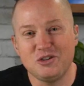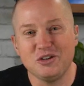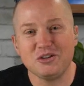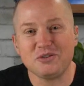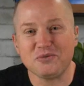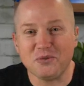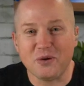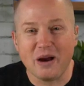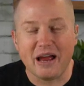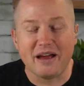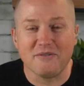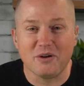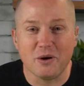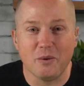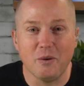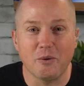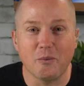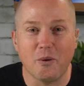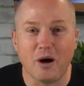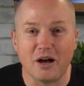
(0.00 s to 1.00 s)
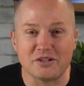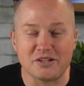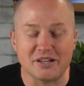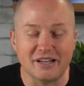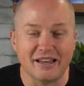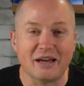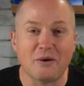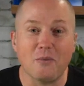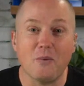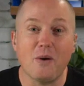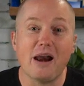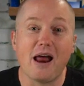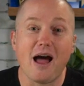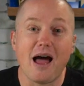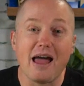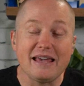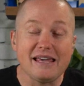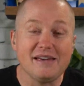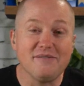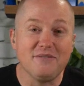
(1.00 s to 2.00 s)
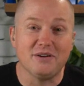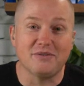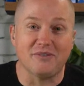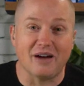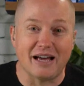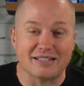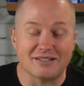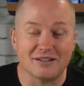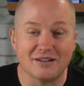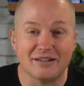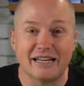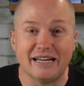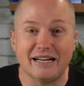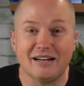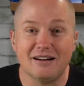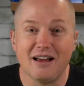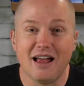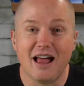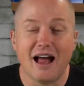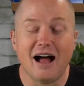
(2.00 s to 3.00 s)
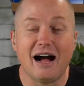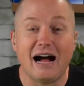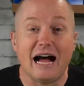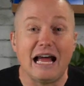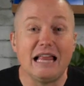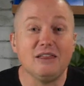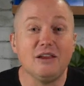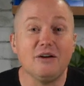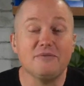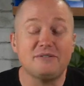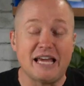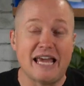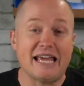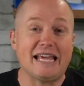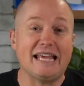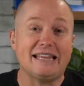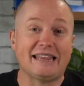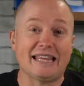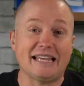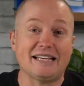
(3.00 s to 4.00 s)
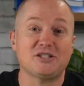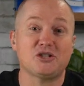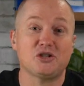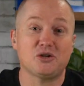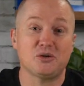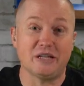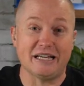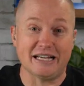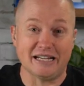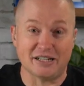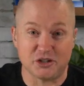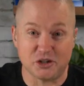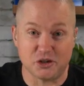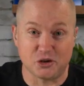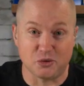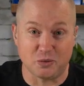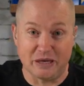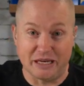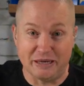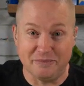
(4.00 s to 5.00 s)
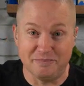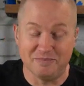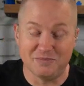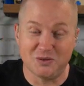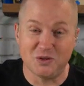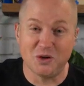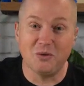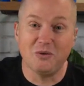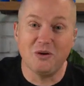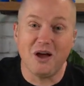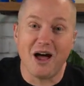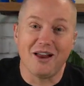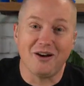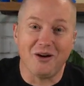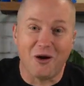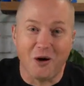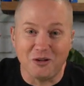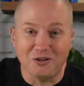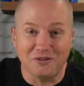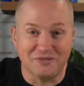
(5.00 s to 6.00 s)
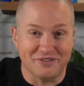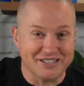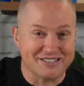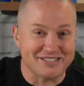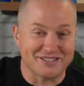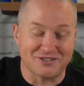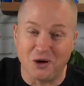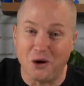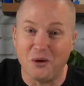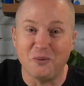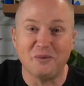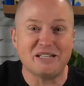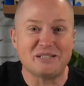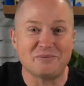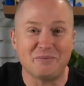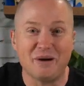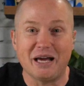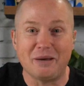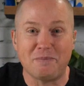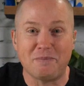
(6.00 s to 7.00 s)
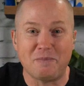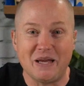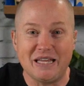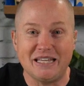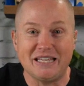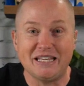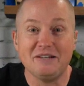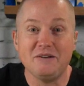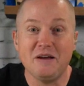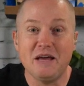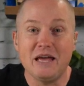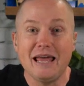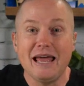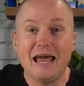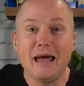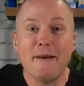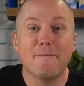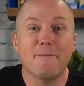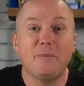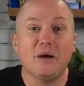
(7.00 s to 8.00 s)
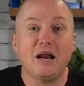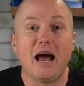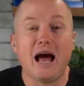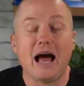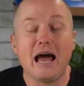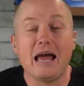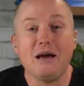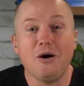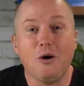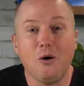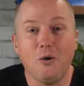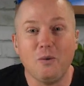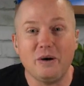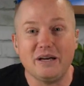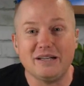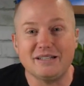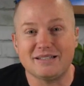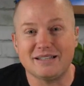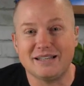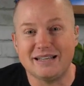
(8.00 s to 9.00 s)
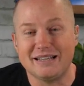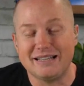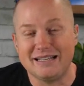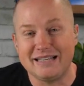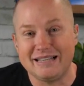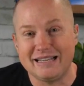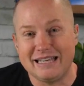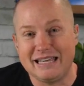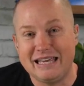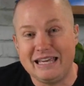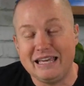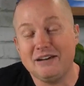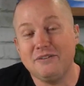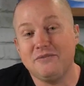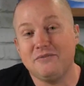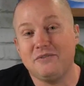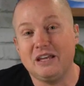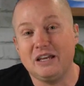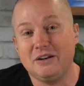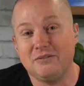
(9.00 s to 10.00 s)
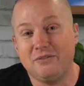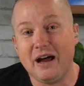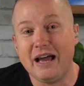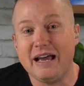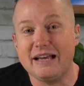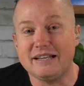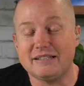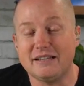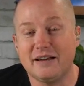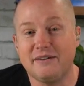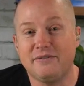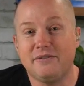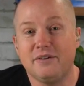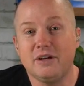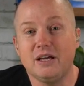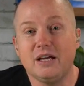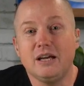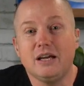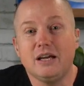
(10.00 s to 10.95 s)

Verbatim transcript: just for everyone watching, like when I give advice on here, I love taking things to the extreme. So not all of this is always my opinion, but I always give the advice of